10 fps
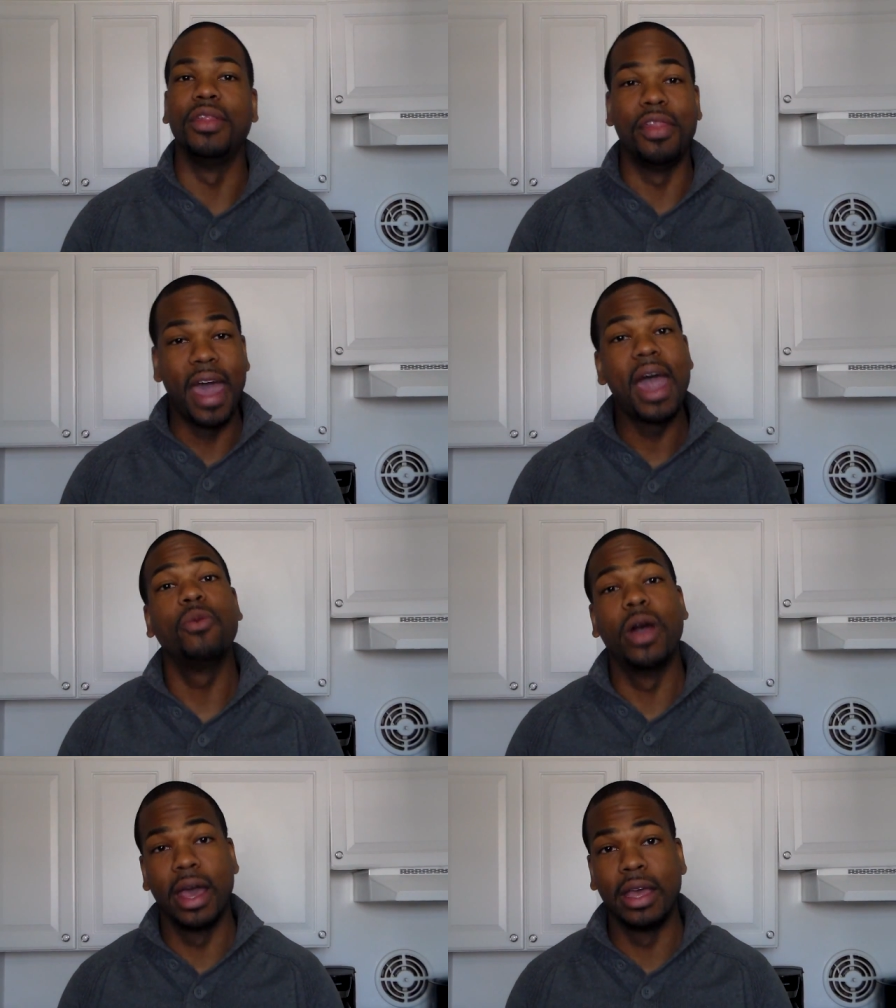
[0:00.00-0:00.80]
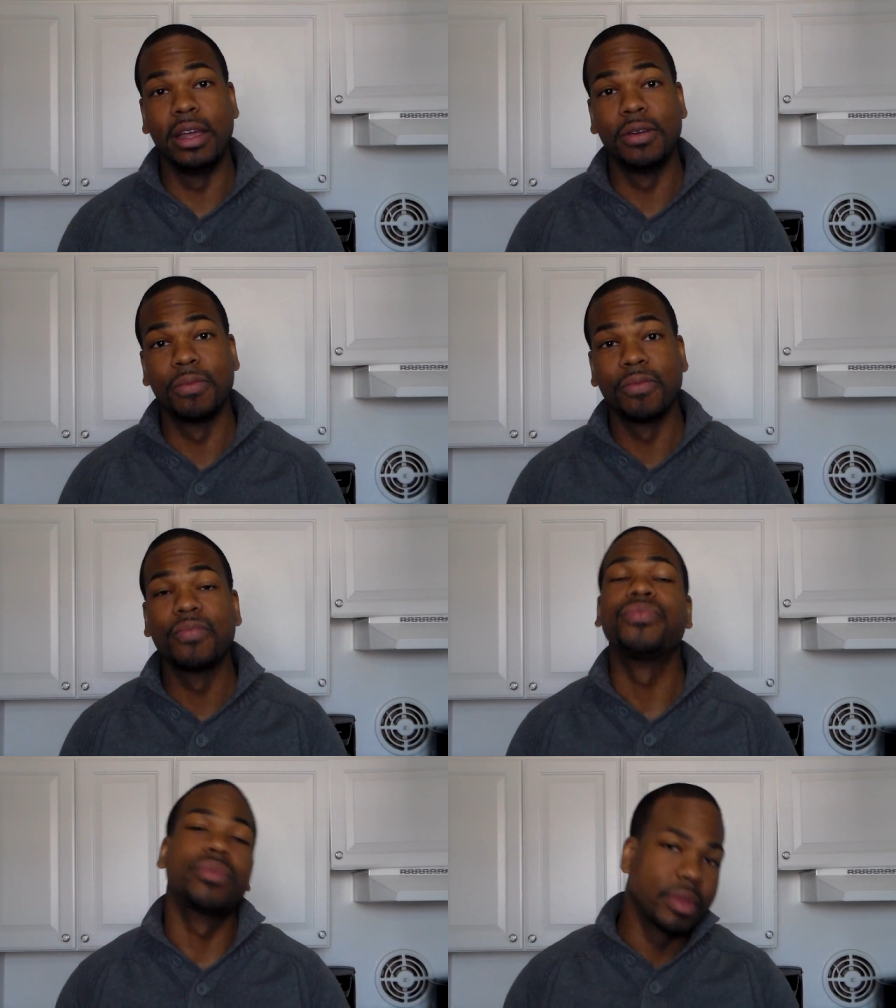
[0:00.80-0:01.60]
That way,
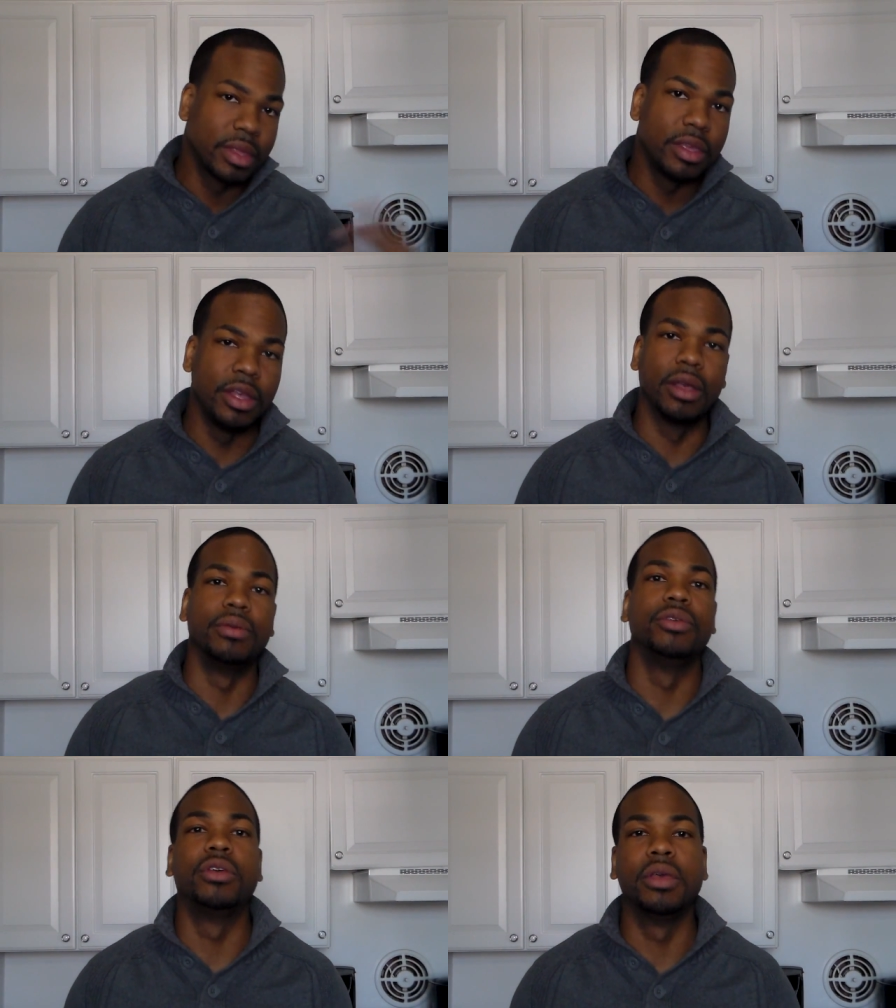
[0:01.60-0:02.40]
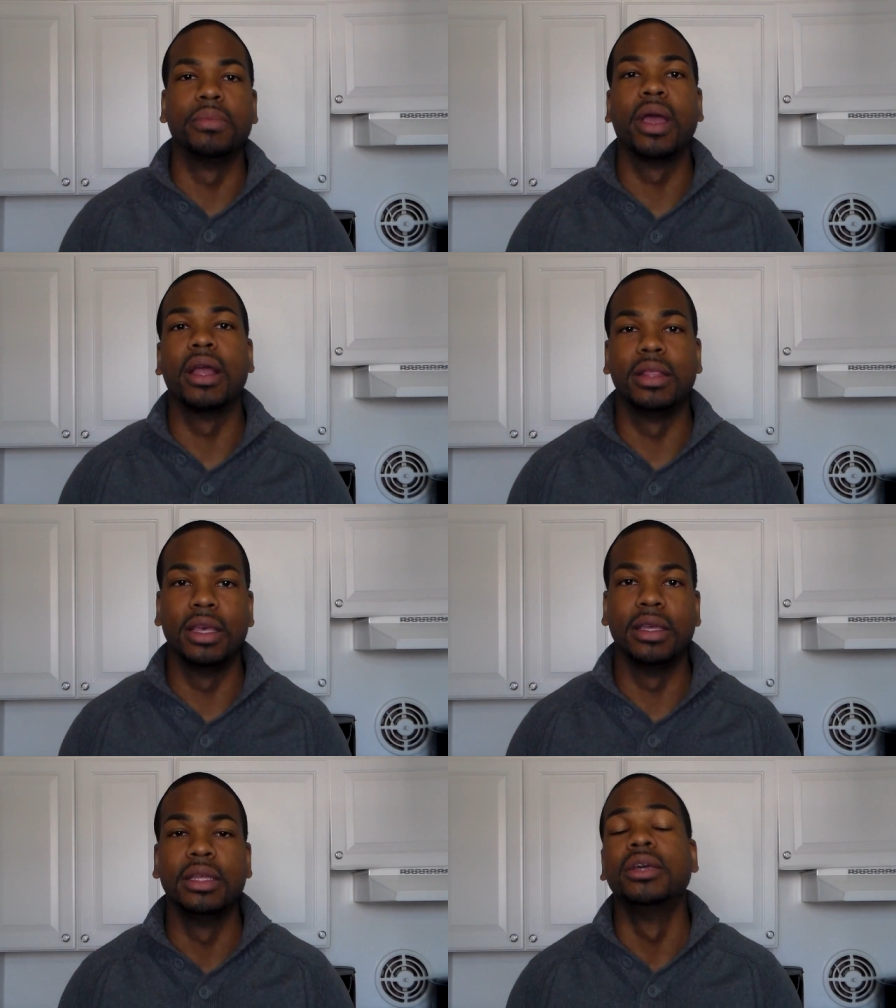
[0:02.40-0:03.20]
you know, you can get married
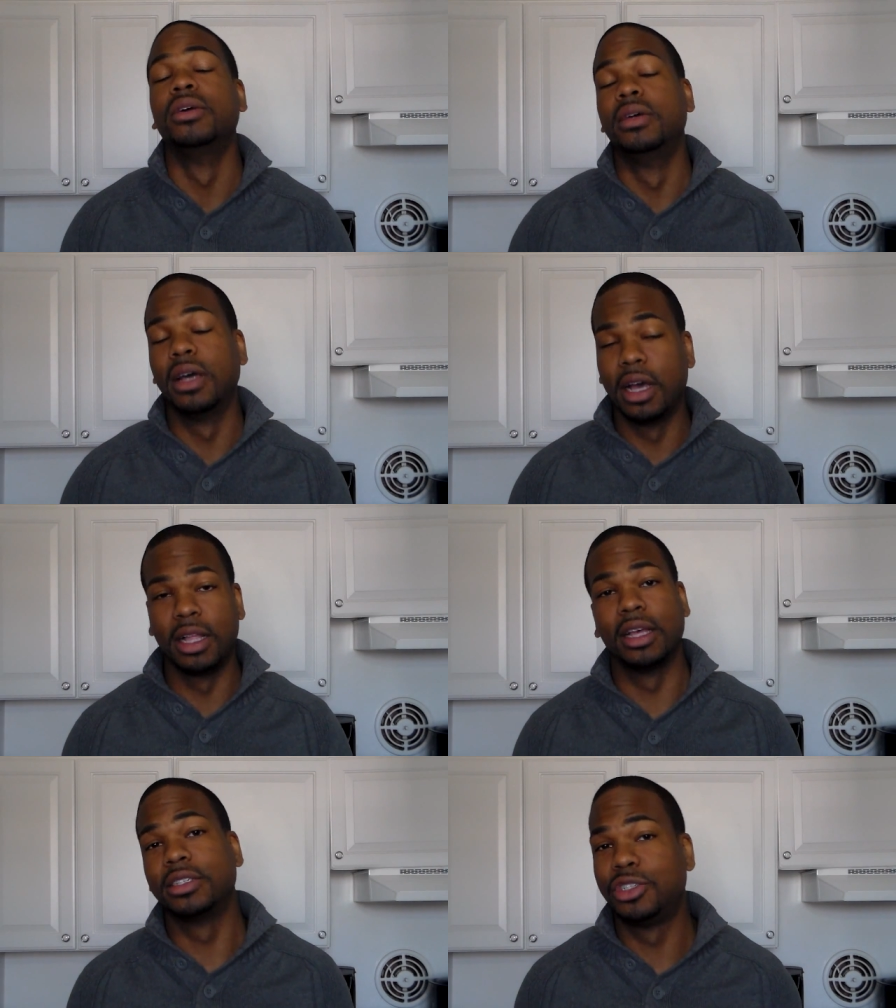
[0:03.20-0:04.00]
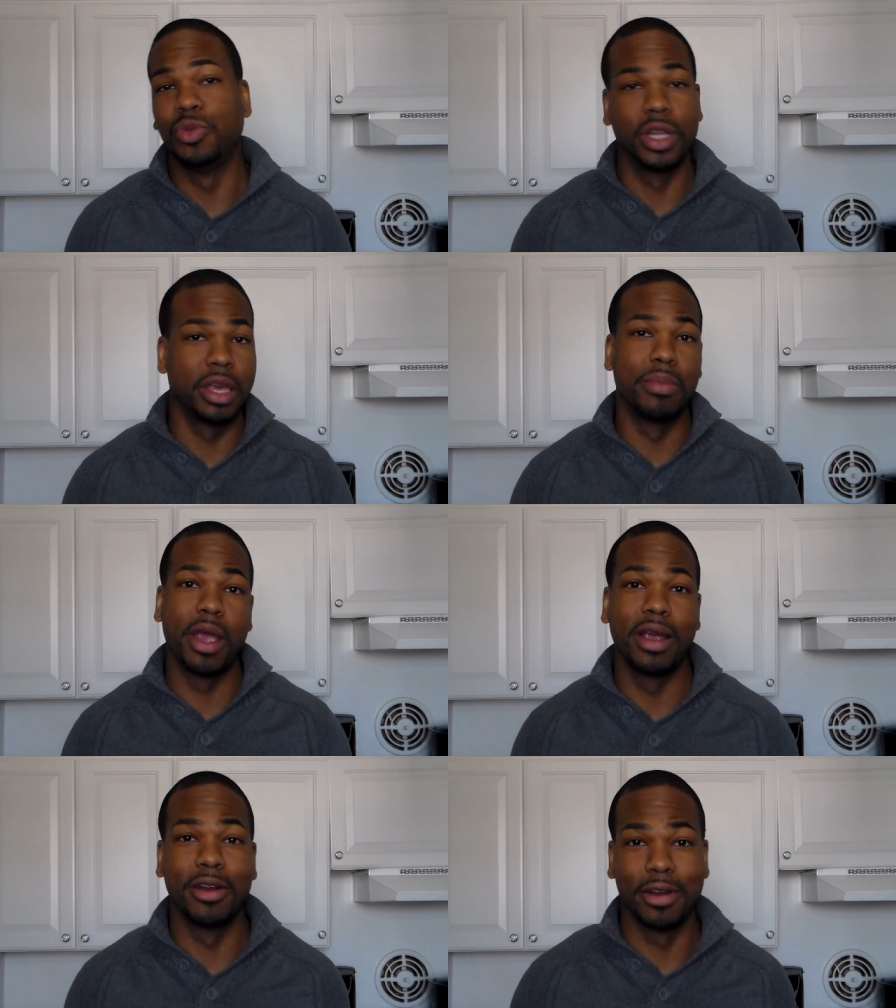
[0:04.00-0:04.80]
then. Unless you want to get
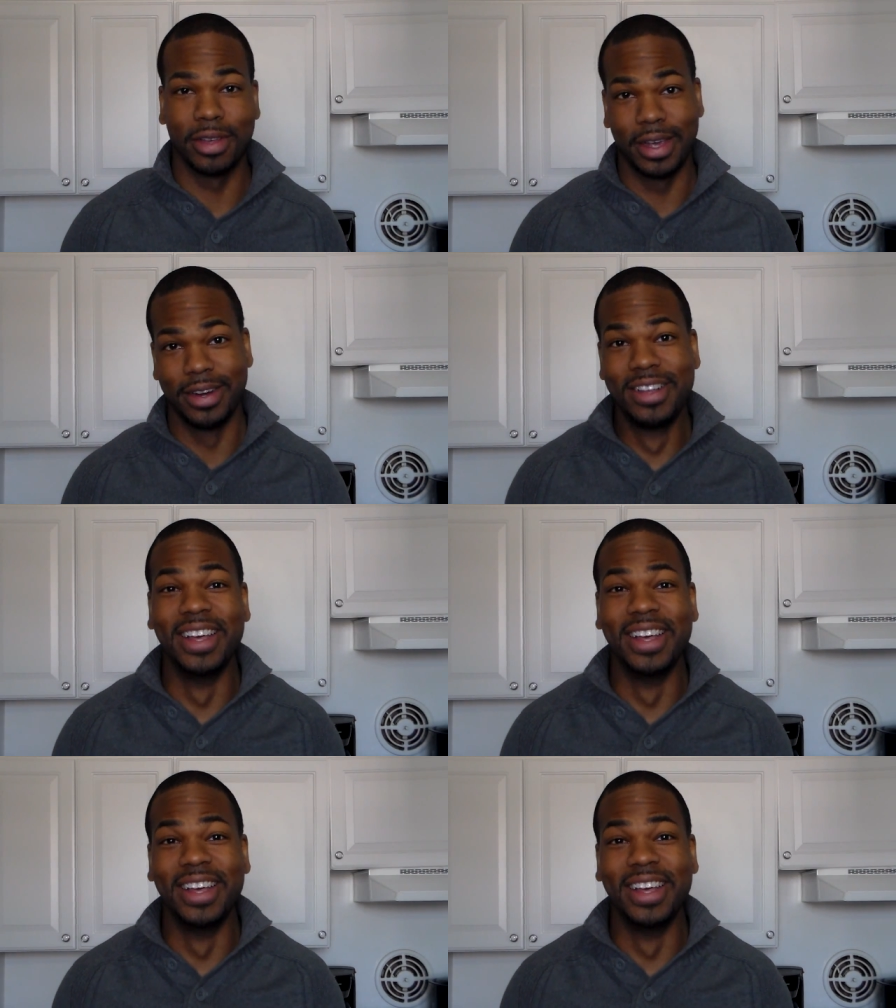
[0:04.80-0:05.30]
married earlier.